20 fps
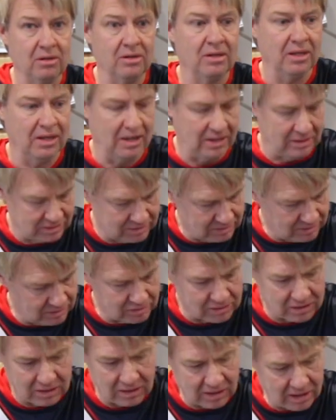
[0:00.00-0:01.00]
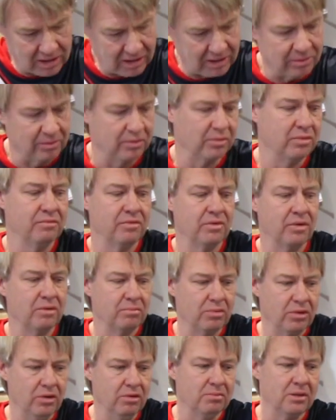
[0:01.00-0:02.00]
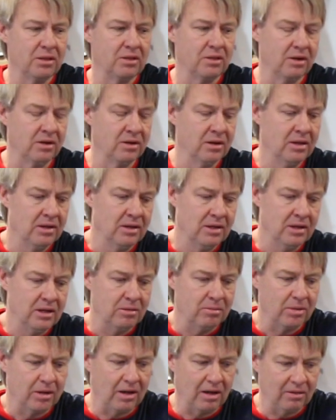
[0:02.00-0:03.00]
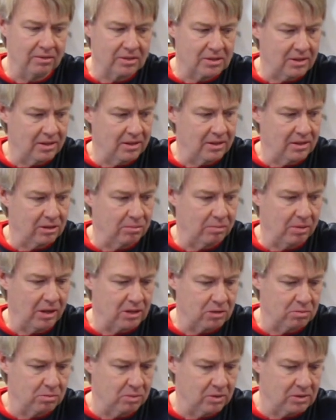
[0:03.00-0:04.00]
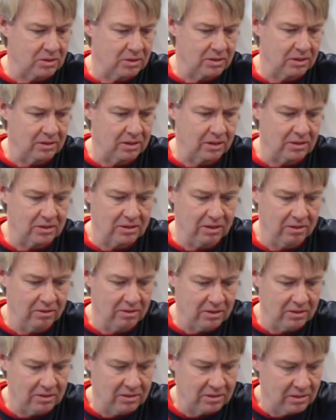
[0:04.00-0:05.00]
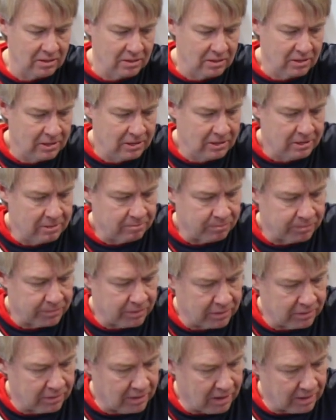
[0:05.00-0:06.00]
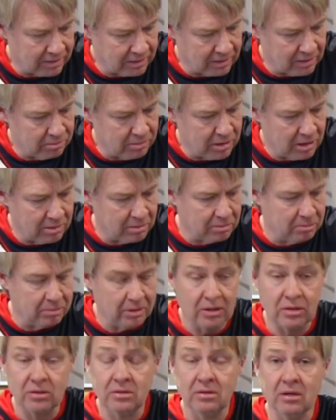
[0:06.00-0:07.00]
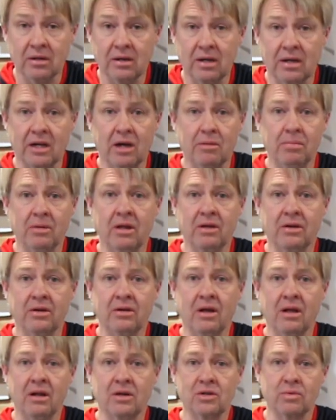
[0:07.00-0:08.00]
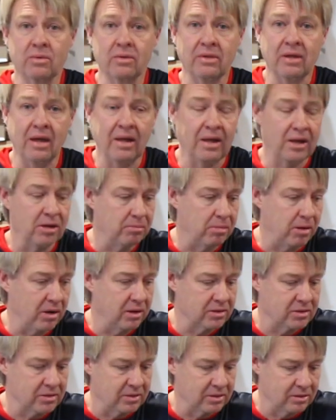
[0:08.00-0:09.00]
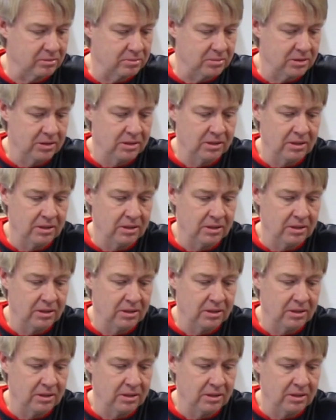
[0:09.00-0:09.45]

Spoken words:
Yes, there's a lot of room for improvement there. But obviously at the price points that they sell these, they're not gonna be able to put a couple hundred dollars worth of high-end parts in them.